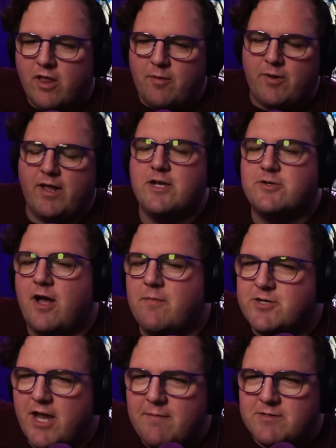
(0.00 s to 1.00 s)
up and I drop
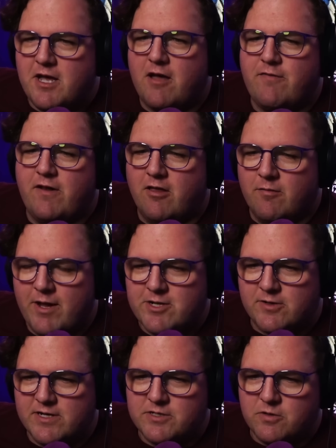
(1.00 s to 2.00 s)
James off at
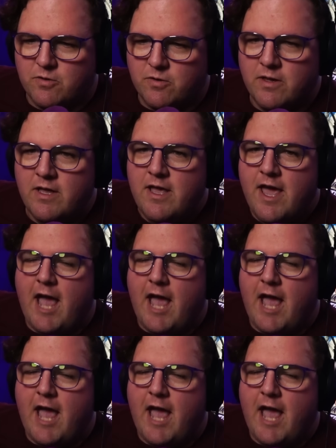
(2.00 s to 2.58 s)
elementary school